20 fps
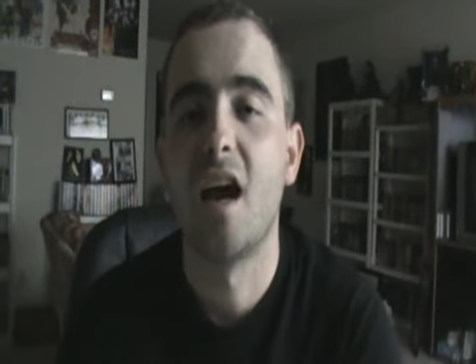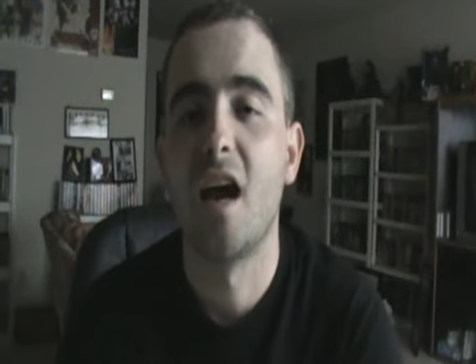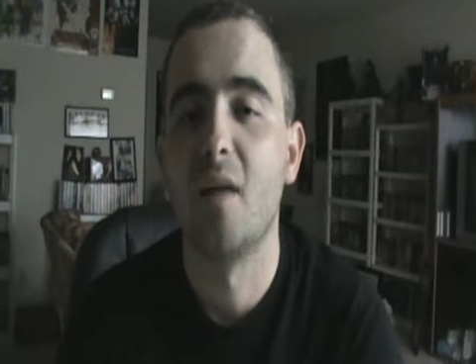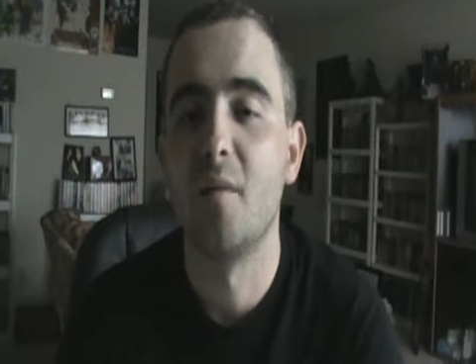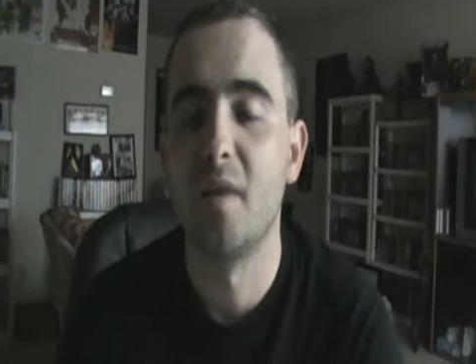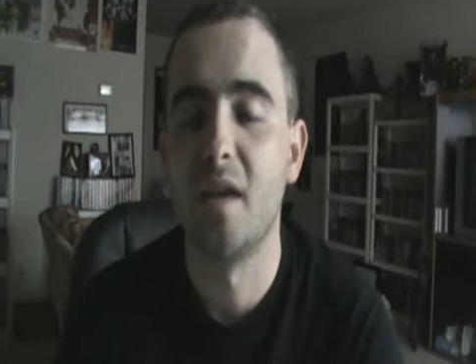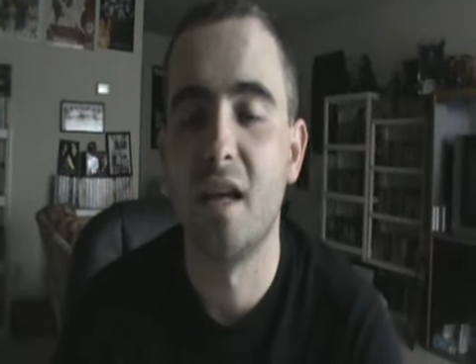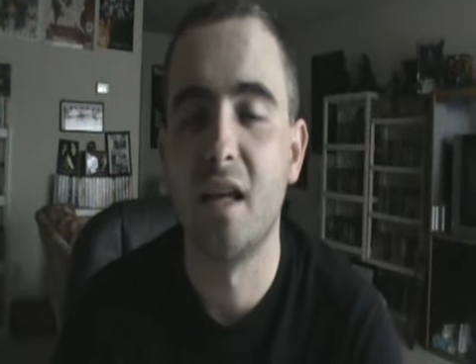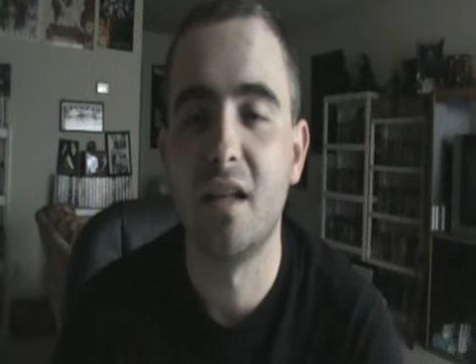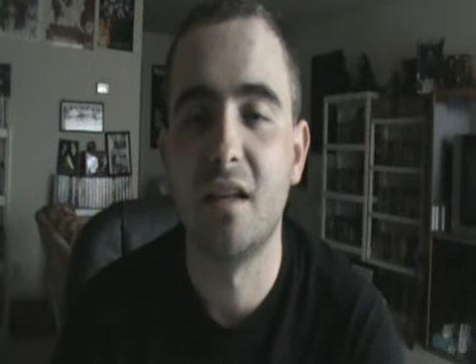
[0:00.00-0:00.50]

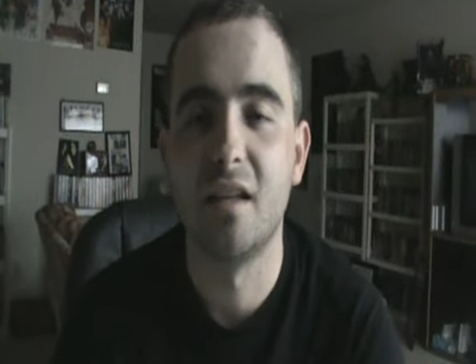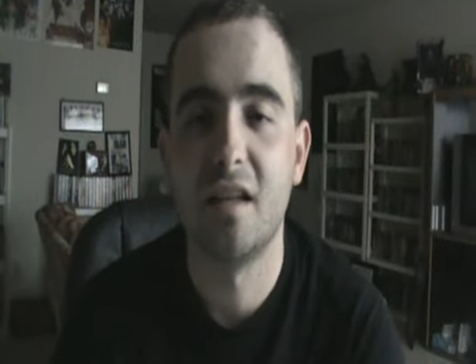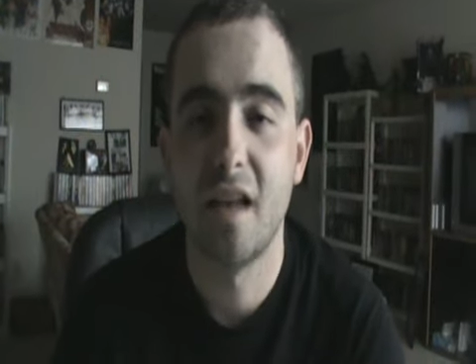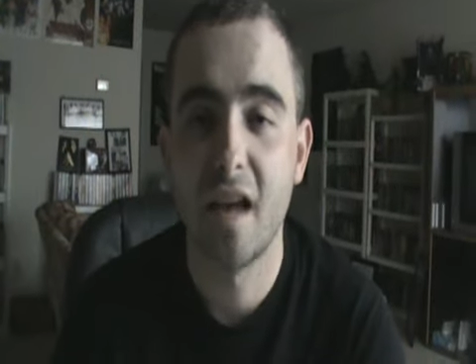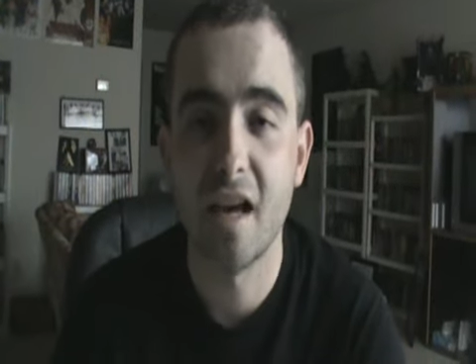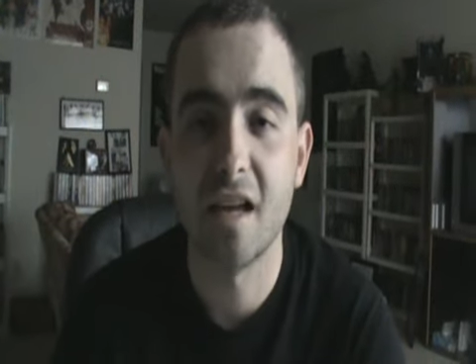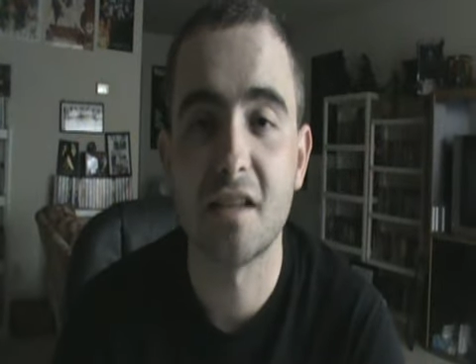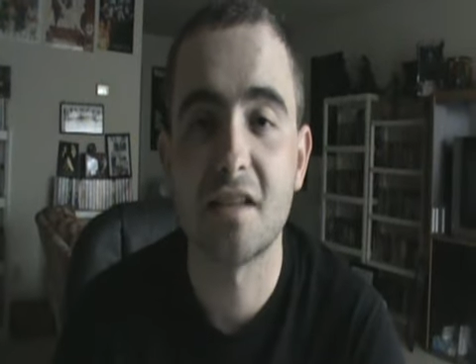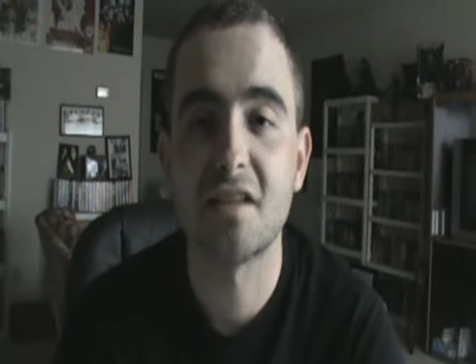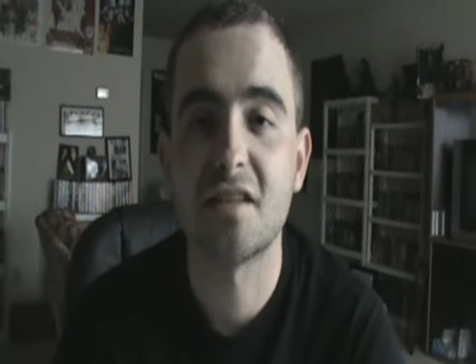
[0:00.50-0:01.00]
I mean,
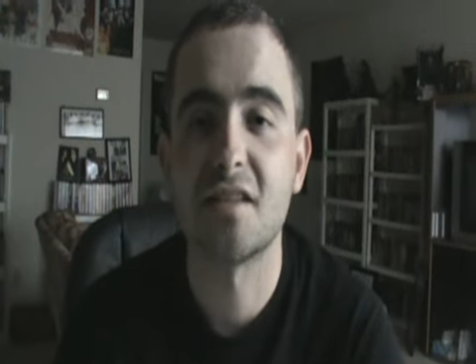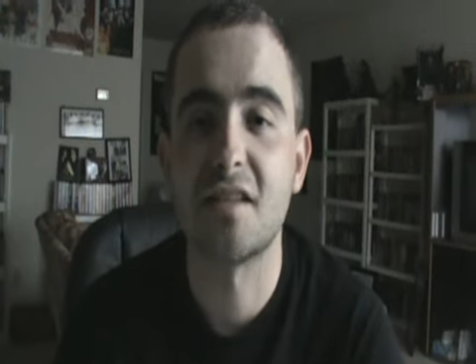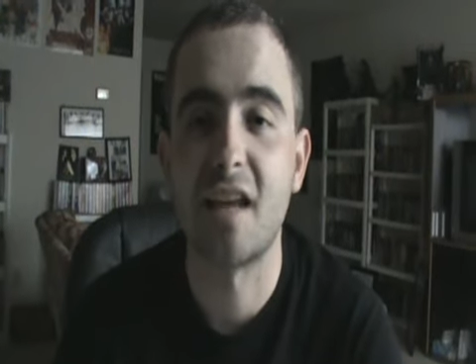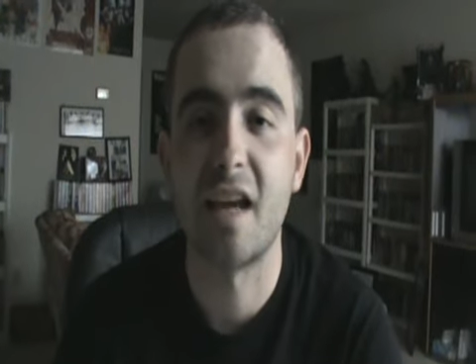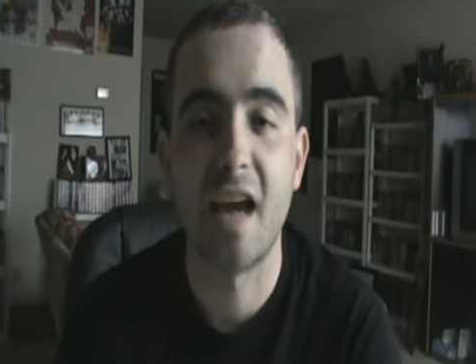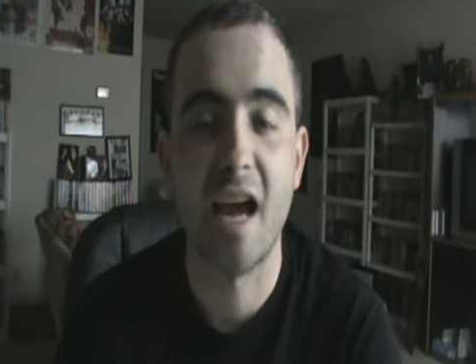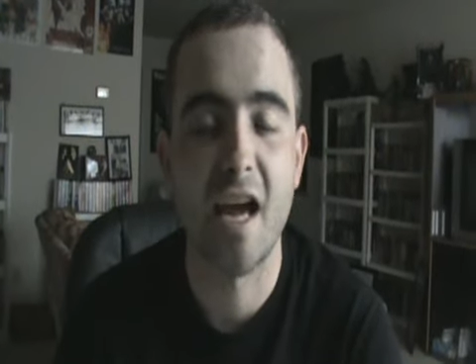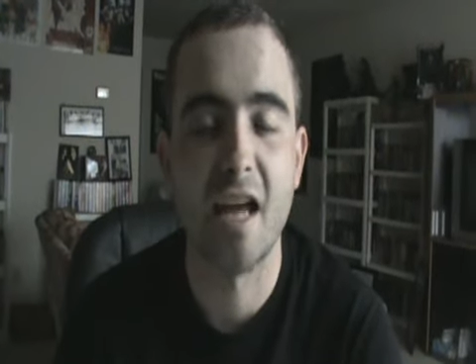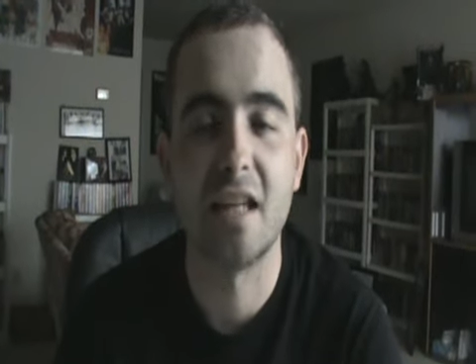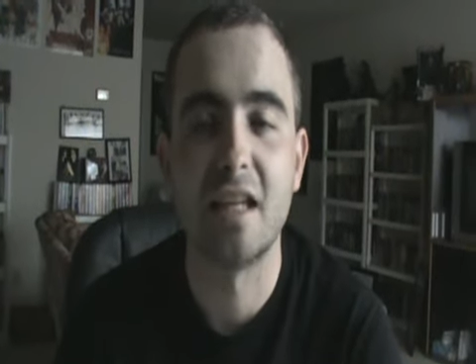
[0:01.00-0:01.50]
yes,
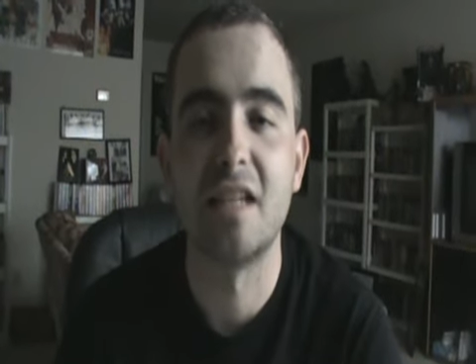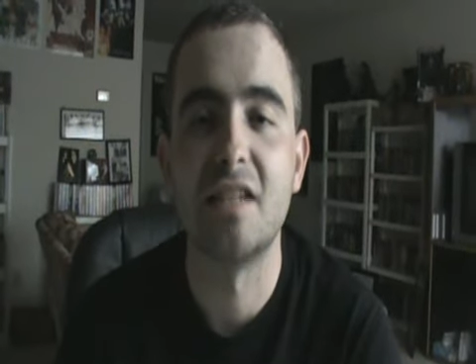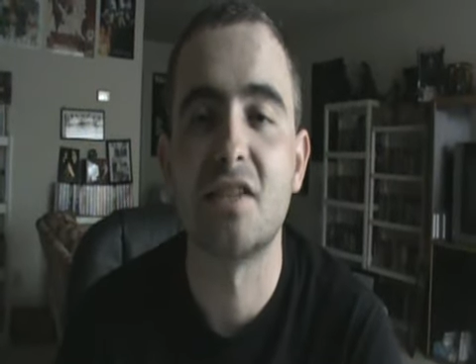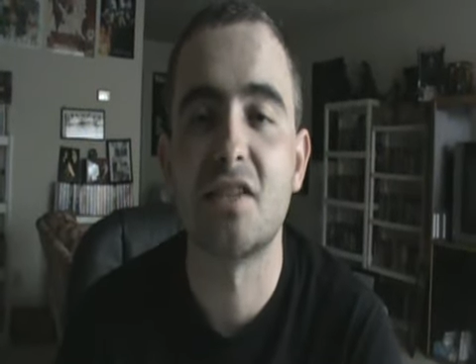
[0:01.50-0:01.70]
they had